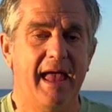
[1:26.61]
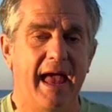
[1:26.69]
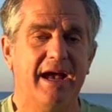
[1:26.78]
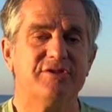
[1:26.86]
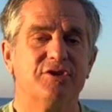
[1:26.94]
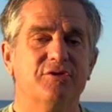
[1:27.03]

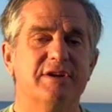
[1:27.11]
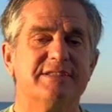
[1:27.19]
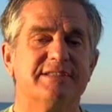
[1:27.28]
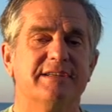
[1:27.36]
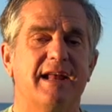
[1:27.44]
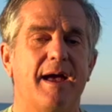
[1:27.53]
As a
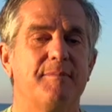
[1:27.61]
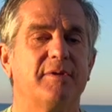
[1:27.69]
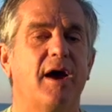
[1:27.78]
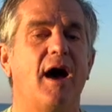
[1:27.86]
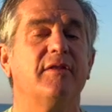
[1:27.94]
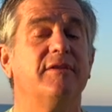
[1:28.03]
Christian, I'm
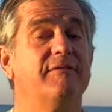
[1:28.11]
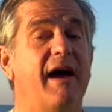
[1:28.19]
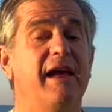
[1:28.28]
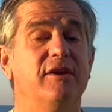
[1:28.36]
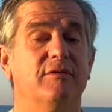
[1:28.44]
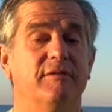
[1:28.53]
taught the
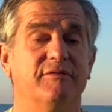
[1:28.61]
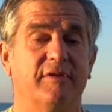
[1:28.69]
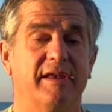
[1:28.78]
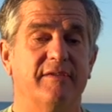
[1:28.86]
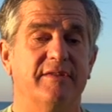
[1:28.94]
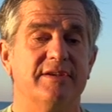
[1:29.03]
value of
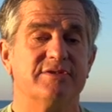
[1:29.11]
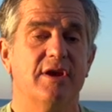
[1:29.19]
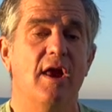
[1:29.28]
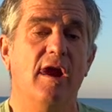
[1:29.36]
forgiveness.